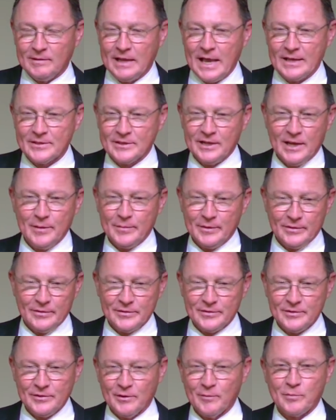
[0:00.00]
last name
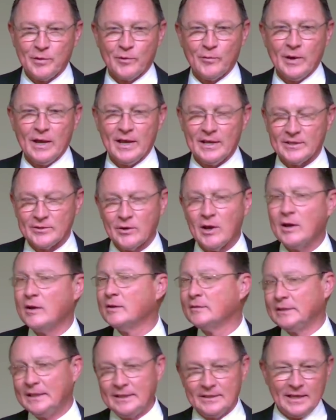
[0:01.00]
is you know Perez.
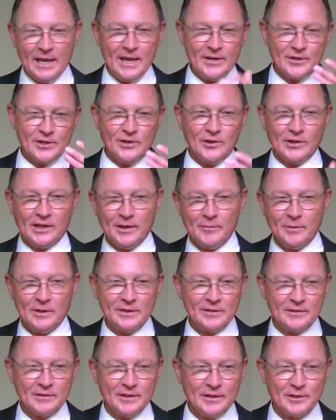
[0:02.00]
So he's Asian looking, but
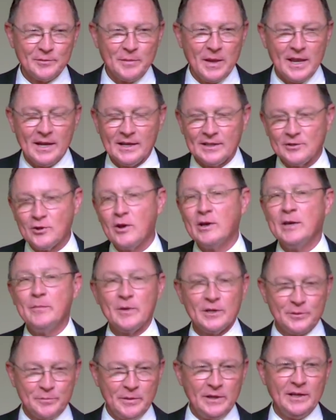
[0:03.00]
he's Hispanic, so he
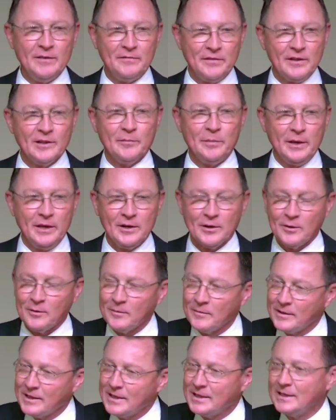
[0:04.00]
must be Filipino.
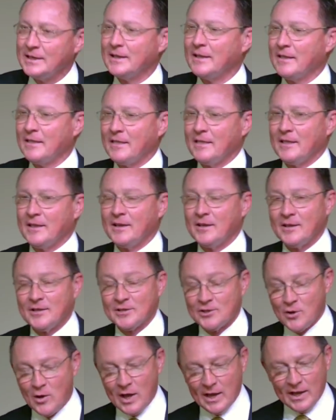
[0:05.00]

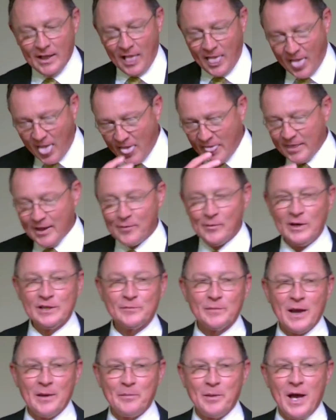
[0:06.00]
So I I reach
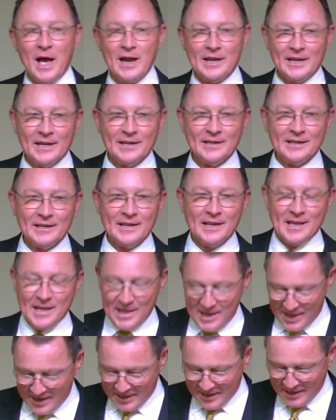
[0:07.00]
in my pocket
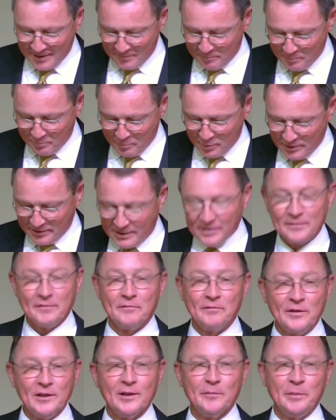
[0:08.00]
and I put the
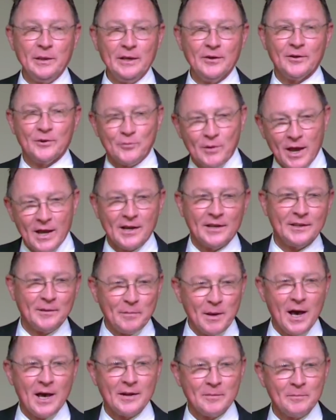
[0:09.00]
Filipino tract on the
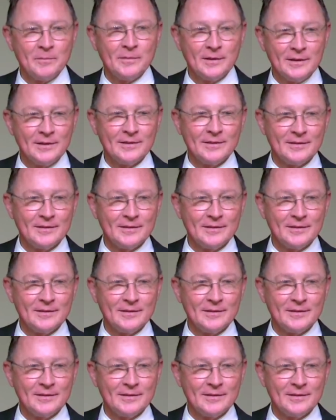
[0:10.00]
bottom,